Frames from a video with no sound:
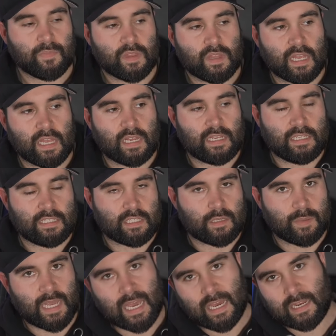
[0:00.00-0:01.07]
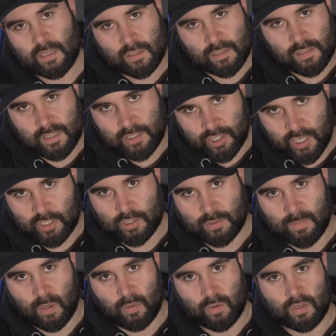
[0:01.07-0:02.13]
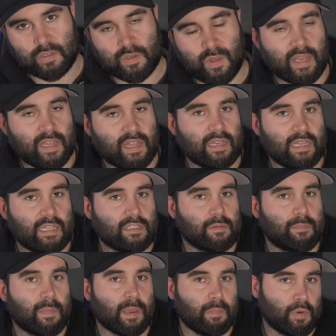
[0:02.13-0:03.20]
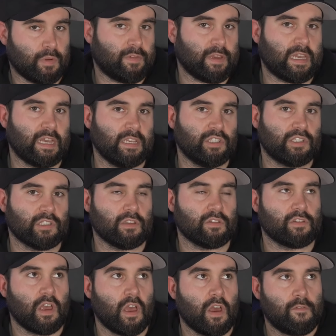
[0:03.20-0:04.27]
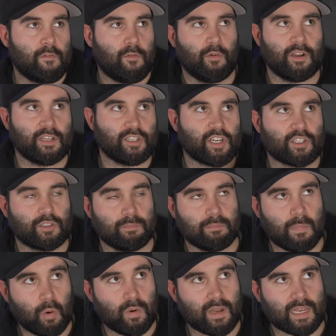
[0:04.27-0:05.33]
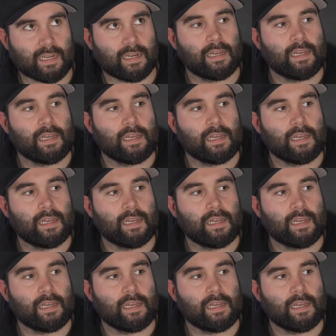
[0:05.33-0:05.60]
Then it needs to be handed to the injection molders. They then need to make modifications for injection molding.